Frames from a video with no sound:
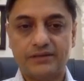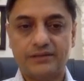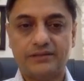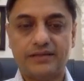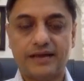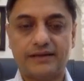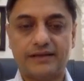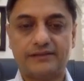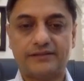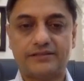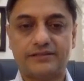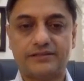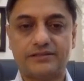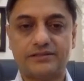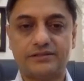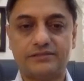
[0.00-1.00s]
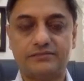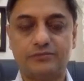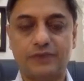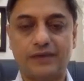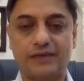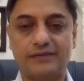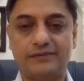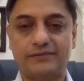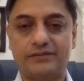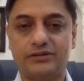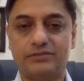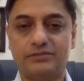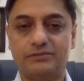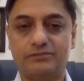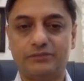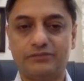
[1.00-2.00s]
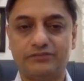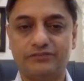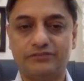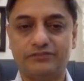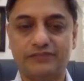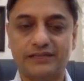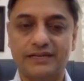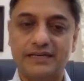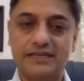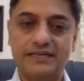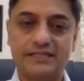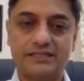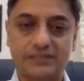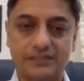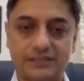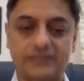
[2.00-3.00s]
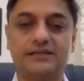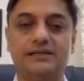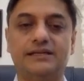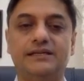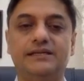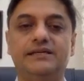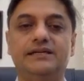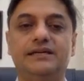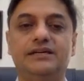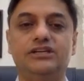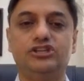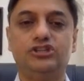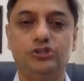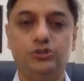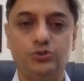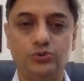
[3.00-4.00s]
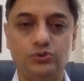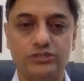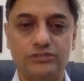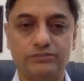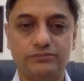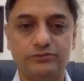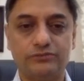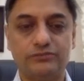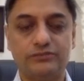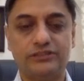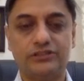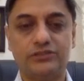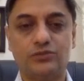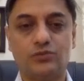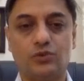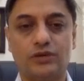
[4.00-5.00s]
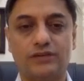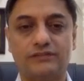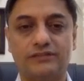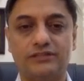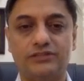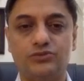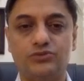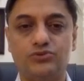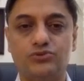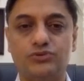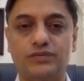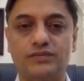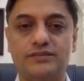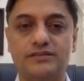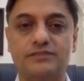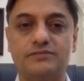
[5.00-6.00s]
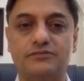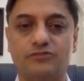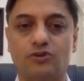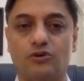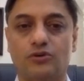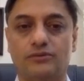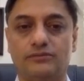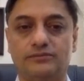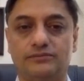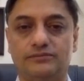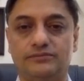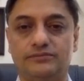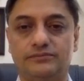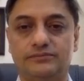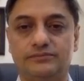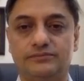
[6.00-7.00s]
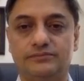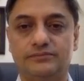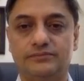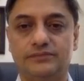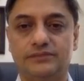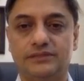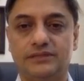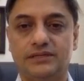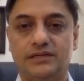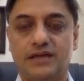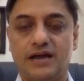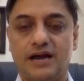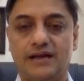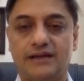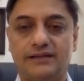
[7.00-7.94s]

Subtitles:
that the system, while it may not be perfect, is certainly a huge improvement on whatever used to exist before. I